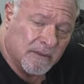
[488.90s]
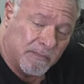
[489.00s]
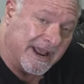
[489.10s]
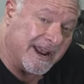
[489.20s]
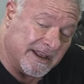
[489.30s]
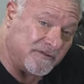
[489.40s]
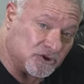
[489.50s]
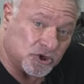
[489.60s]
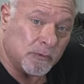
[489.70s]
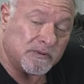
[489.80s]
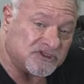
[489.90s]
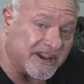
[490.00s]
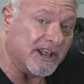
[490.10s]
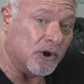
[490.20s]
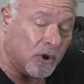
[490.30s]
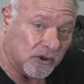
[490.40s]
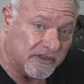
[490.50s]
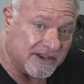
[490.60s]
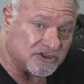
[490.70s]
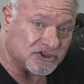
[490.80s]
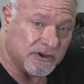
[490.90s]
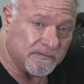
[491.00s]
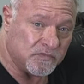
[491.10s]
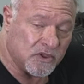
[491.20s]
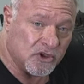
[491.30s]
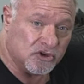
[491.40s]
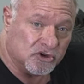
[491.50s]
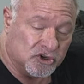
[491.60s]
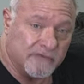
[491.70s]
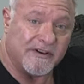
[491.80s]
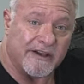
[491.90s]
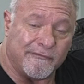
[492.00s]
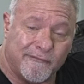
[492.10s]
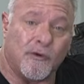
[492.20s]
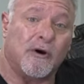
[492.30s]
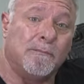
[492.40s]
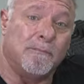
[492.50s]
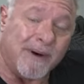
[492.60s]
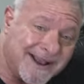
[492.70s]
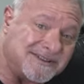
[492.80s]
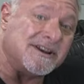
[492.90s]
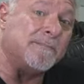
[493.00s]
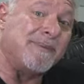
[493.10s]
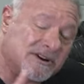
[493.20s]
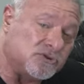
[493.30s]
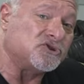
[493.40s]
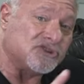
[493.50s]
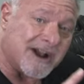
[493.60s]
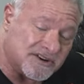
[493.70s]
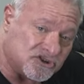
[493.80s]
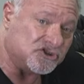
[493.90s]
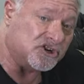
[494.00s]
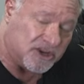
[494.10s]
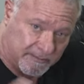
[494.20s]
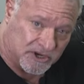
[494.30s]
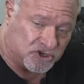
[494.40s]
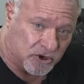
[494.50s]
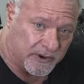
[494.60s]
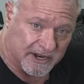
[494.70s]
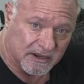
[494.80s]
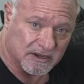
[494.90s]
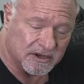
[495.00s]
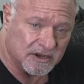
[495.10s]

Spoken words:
And if you're supersetting all of this, you've got four bicep exercises you're gonna be doing.